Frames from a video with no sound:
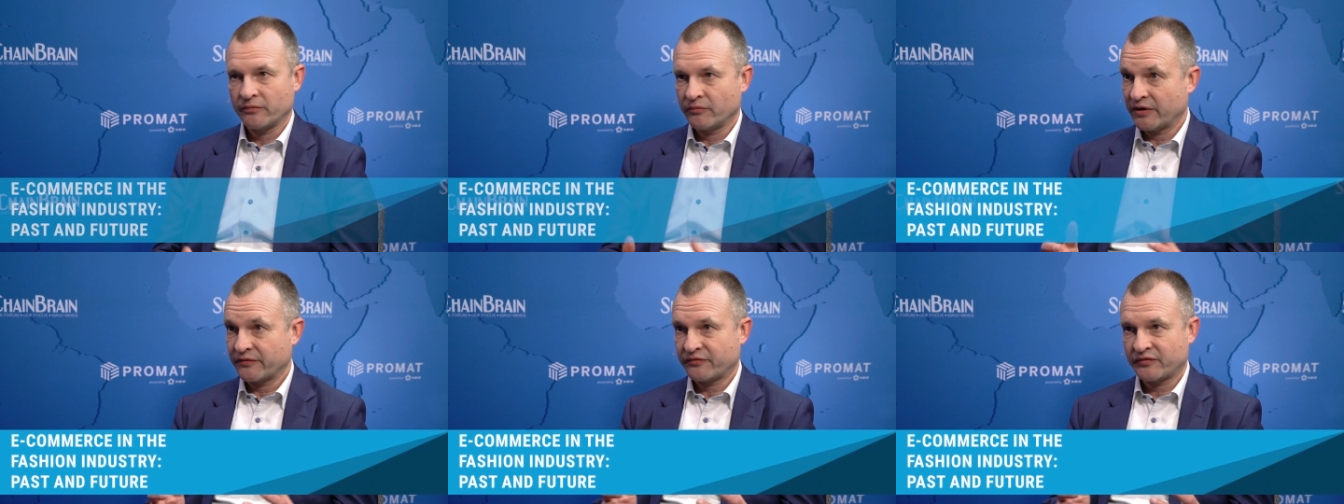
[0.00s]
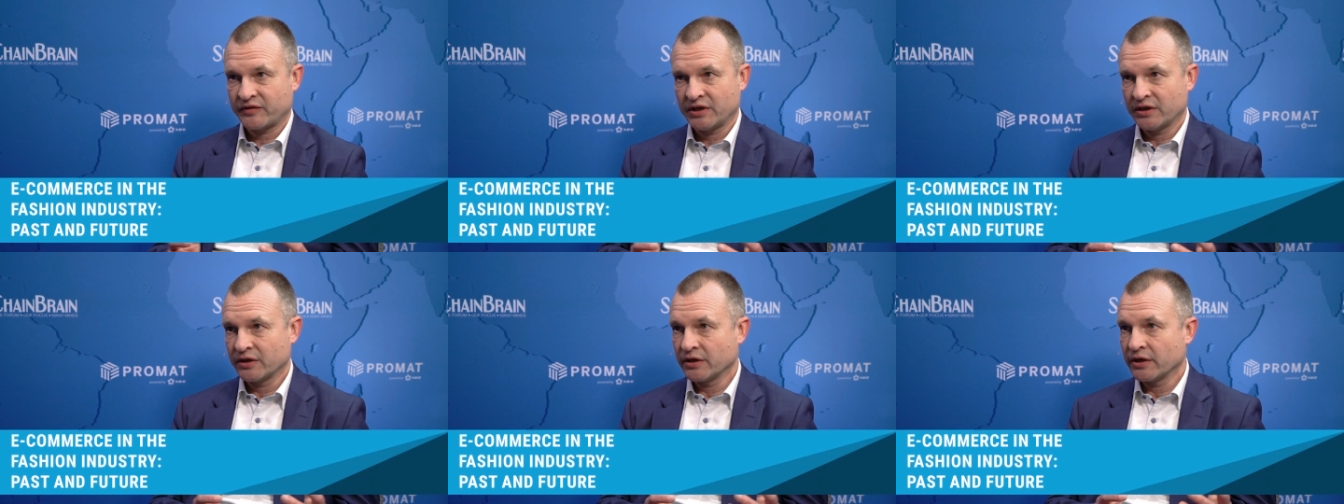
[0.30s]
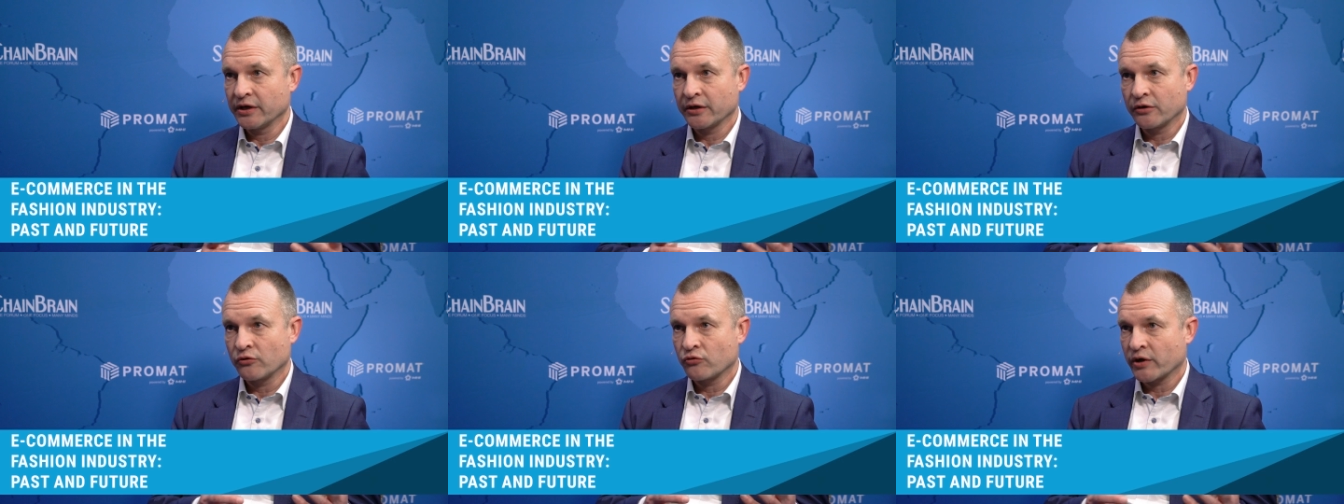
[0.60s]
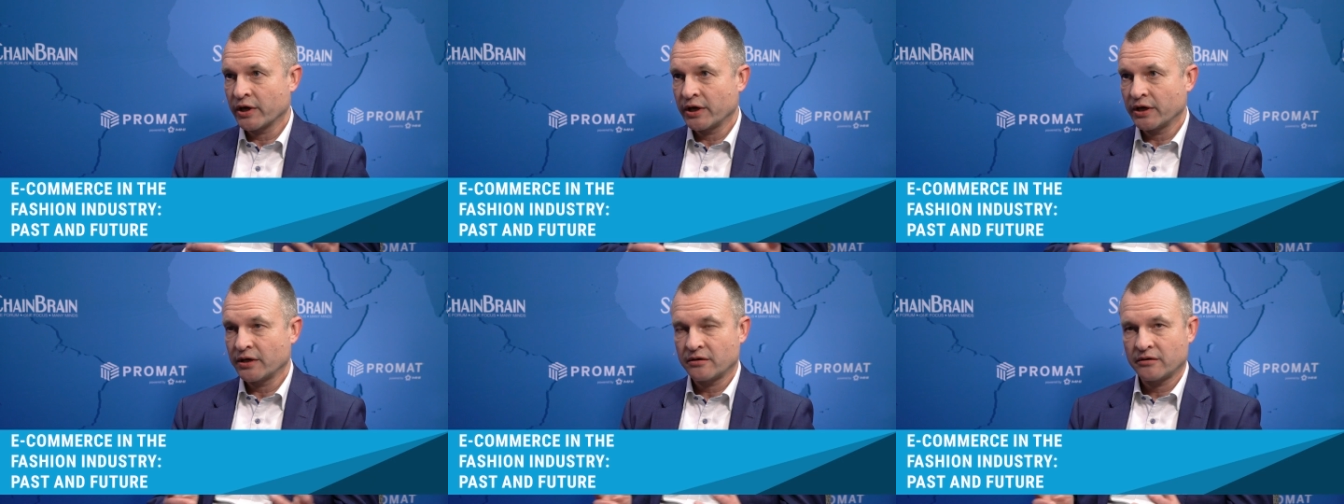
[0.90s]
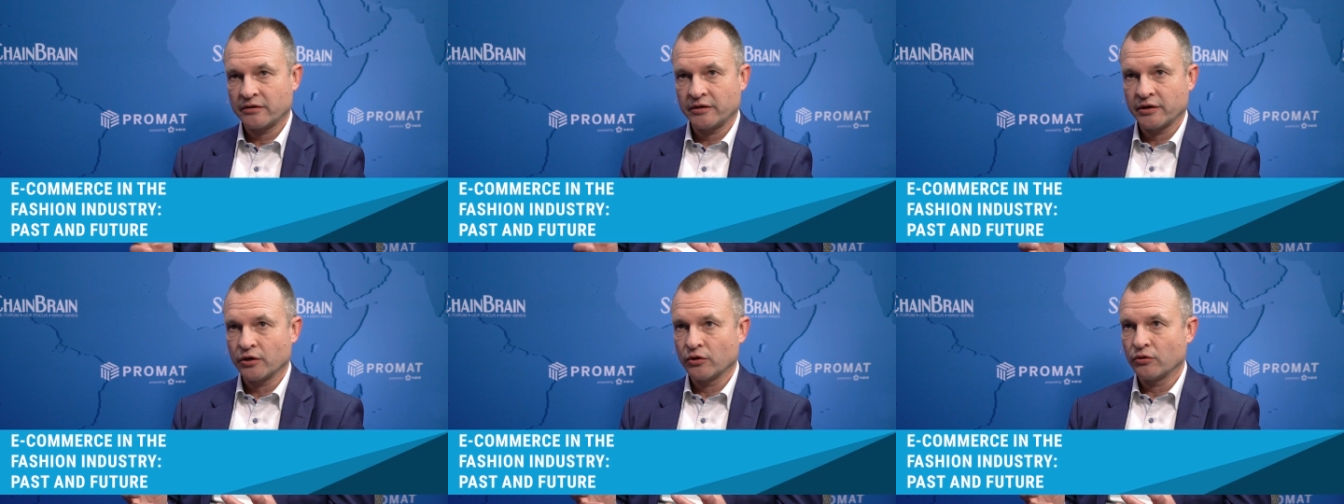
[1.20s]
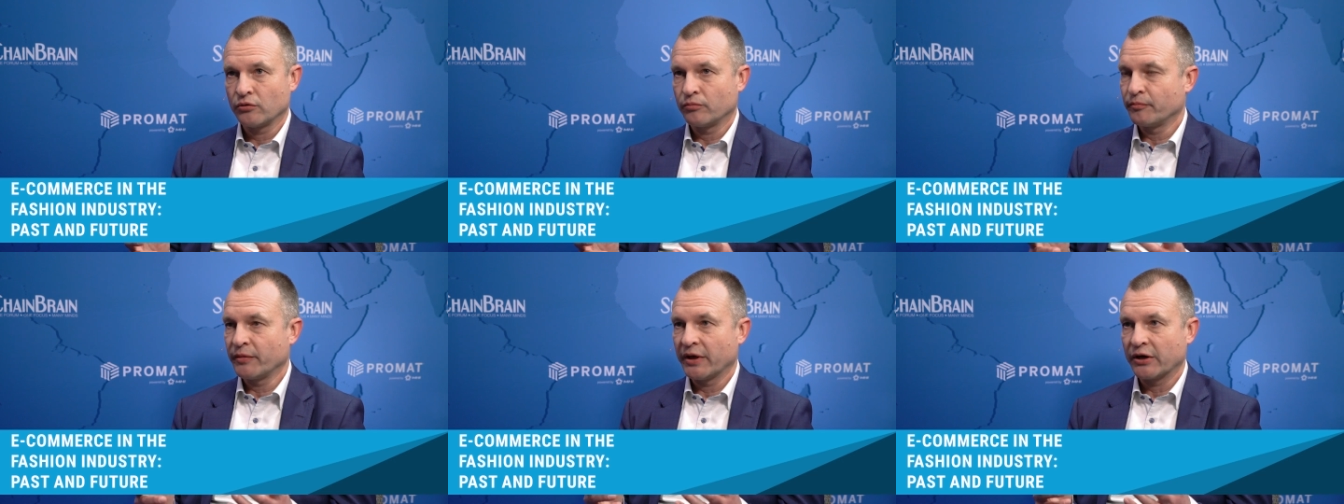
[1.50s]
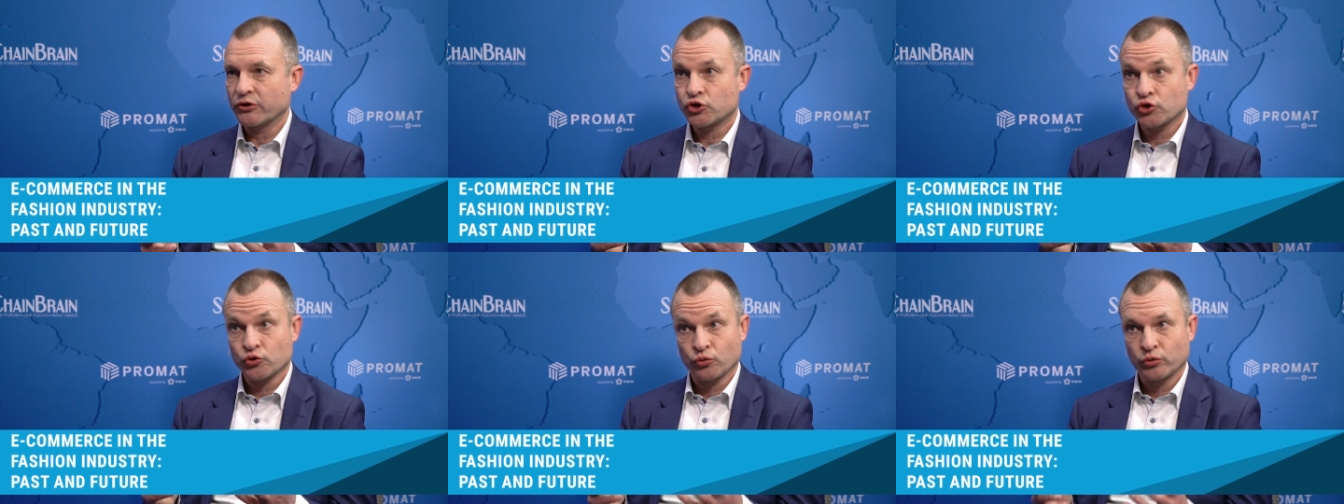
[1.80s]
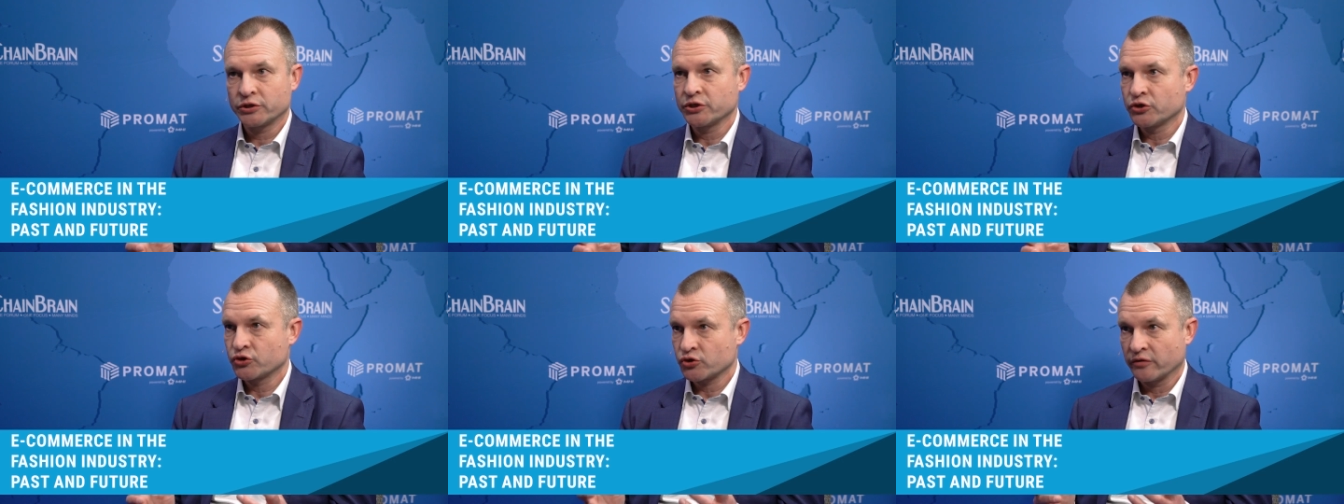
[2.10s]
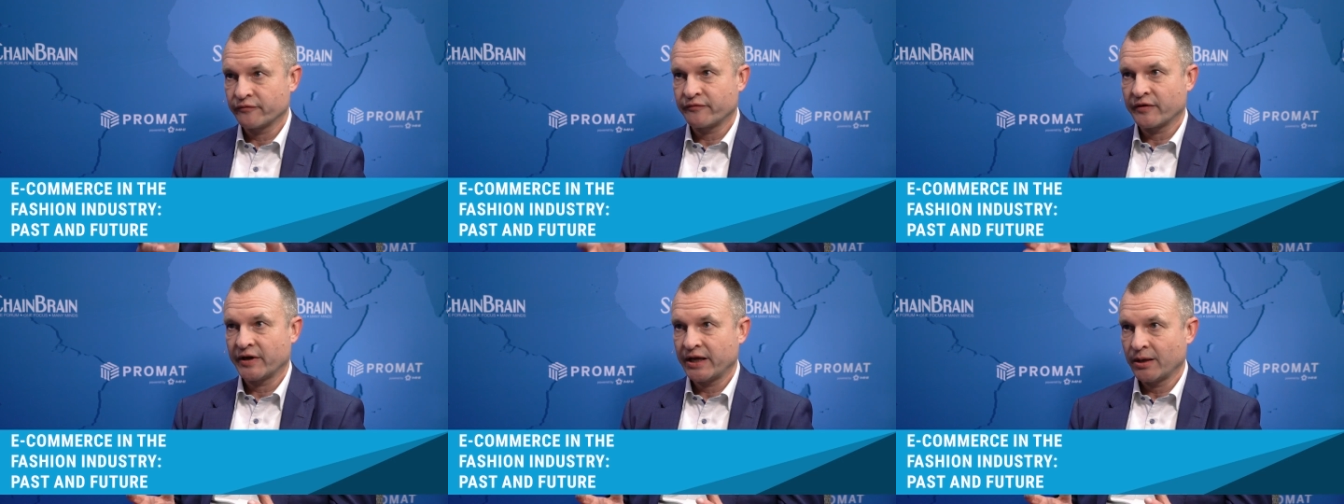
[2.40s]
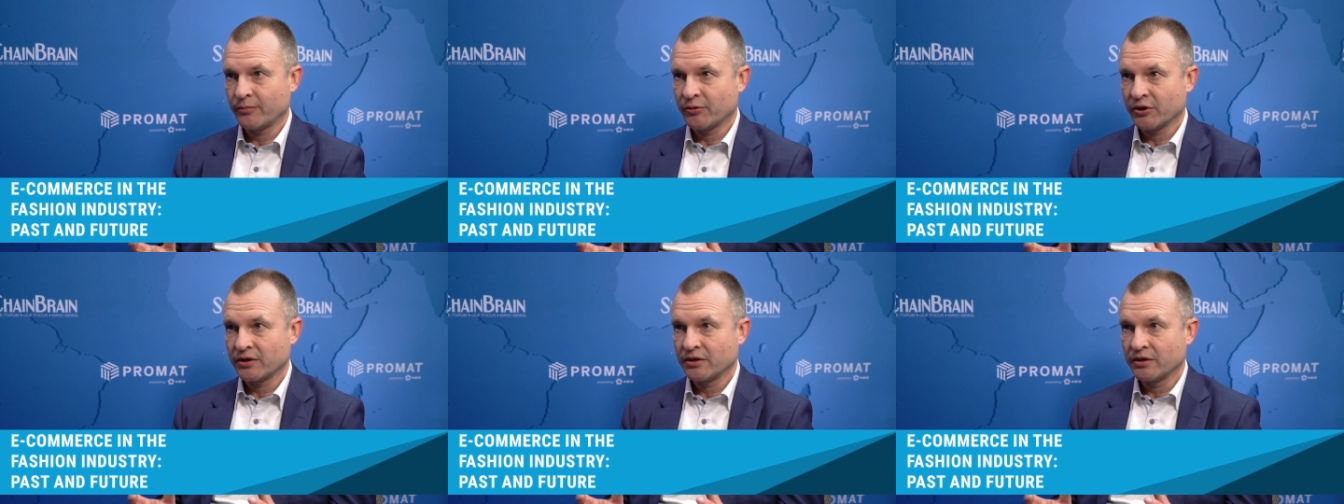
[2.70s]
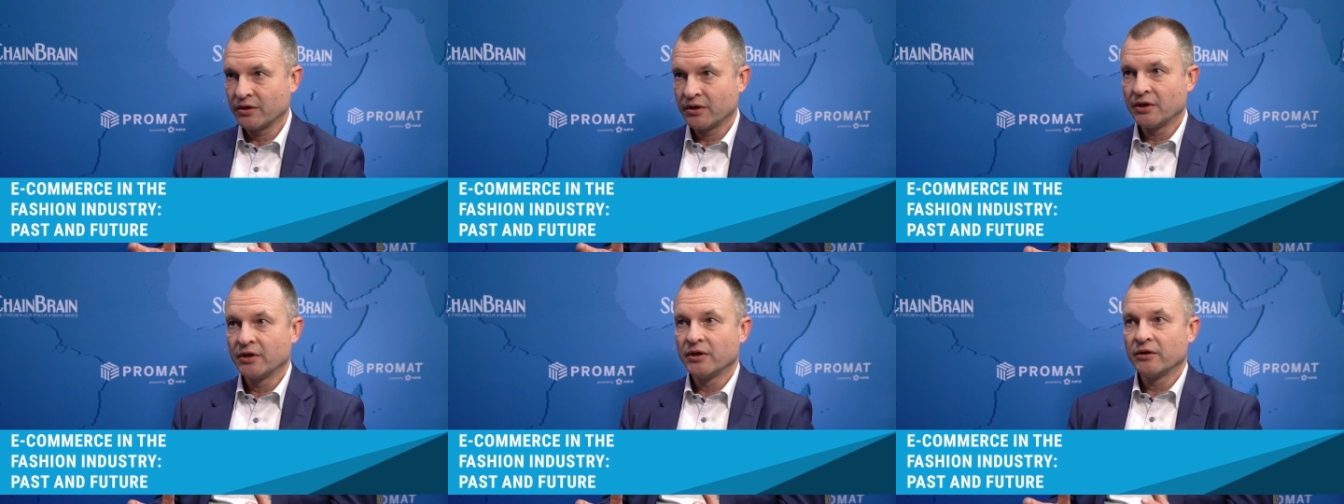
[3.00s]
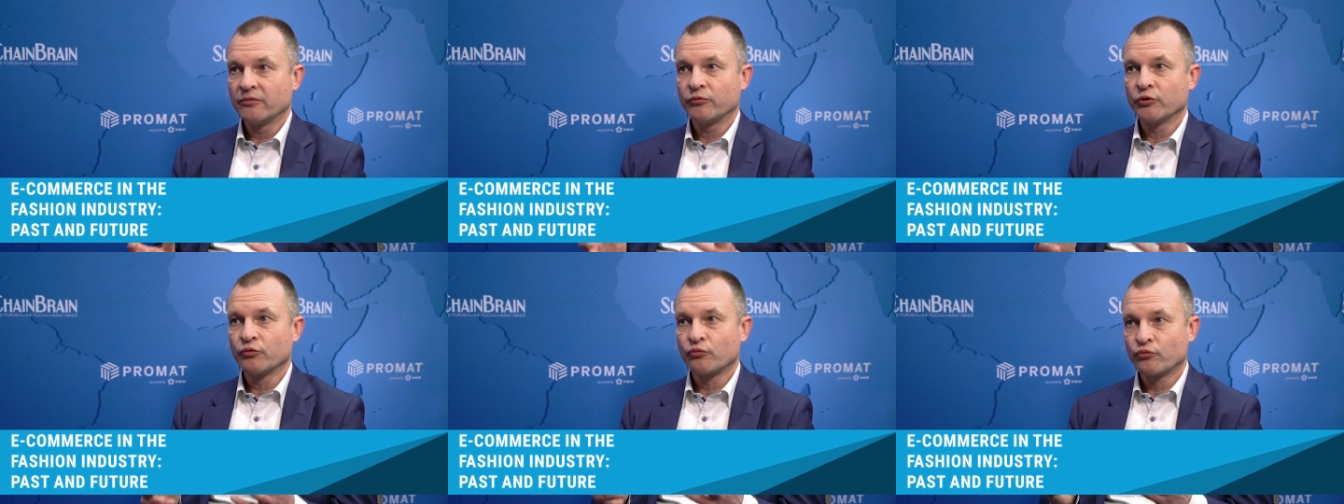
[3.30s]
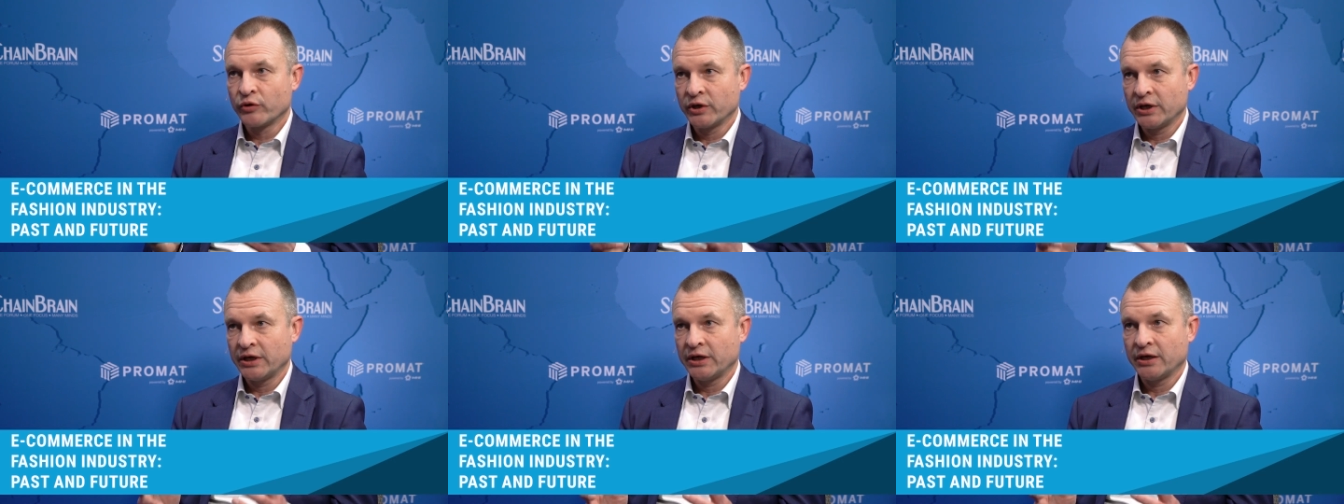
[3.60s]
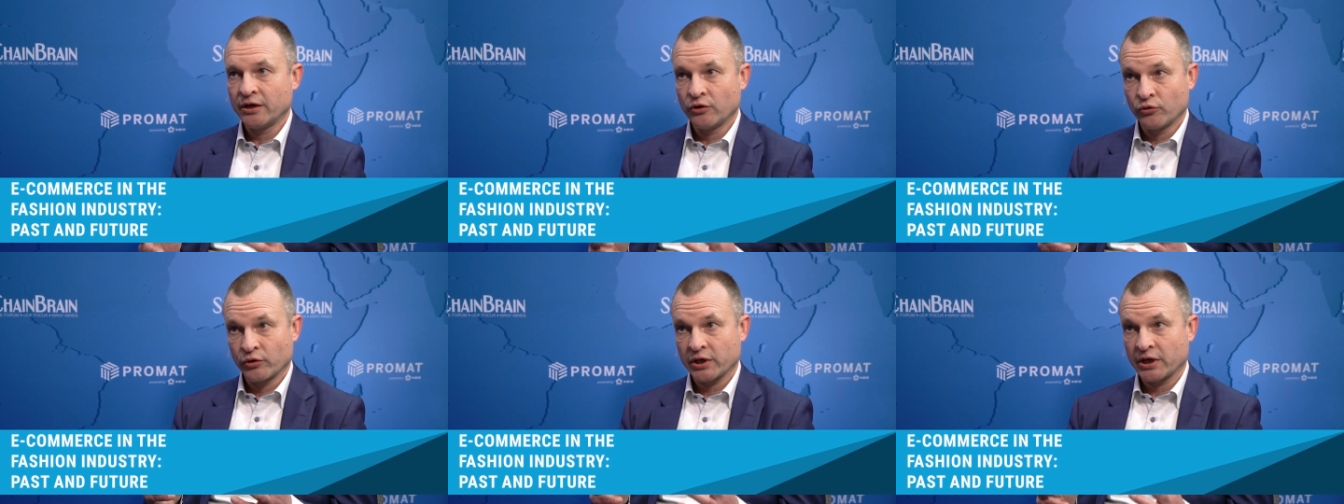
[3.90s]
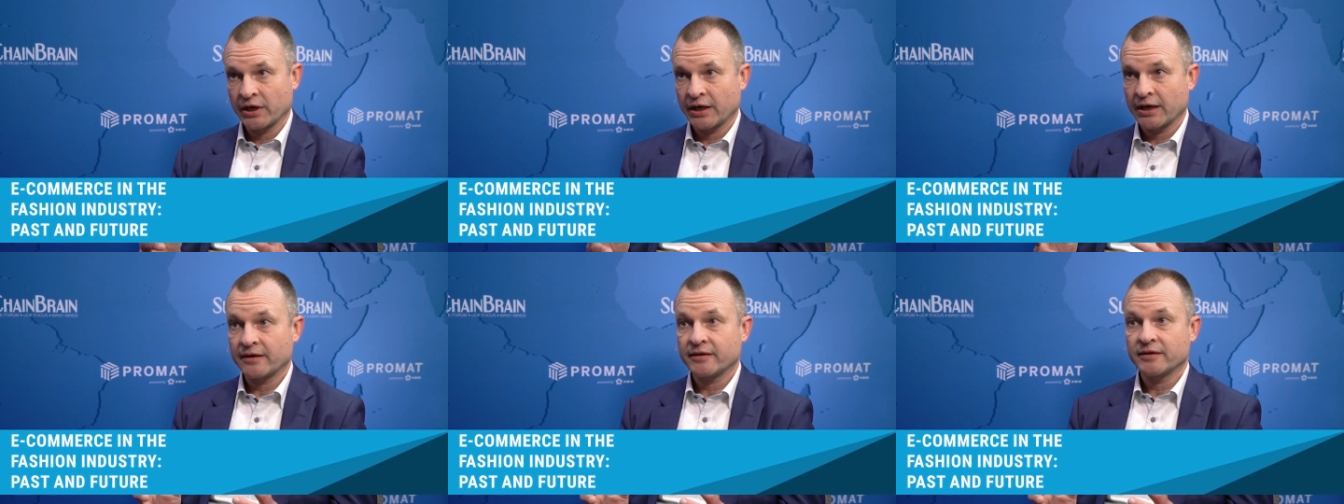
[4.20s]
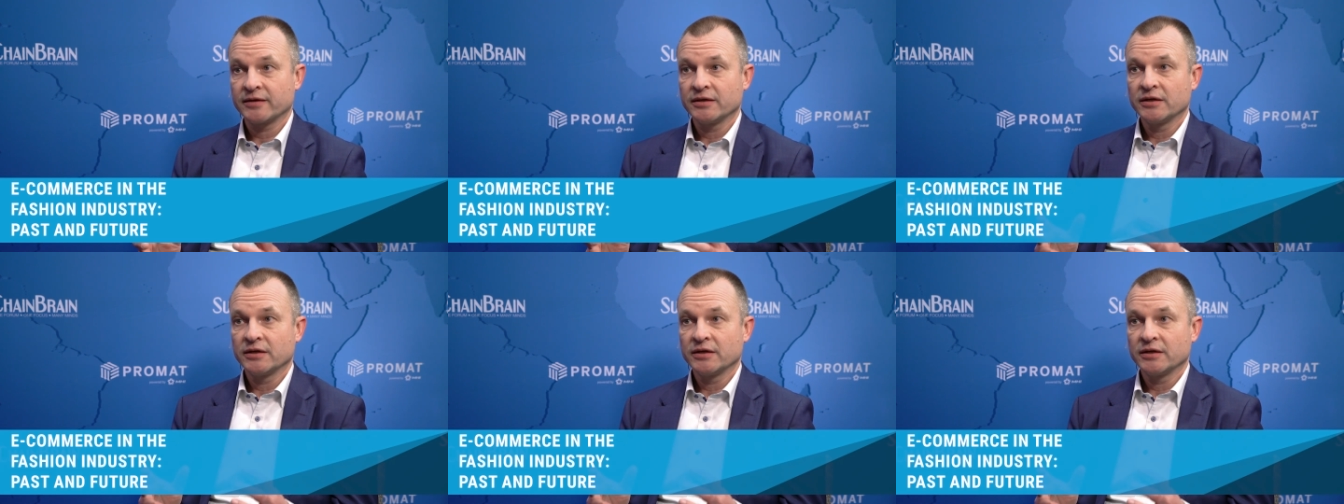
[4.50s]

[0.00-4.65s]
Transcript: we have seen a great you know shortage of labor. We're really looking at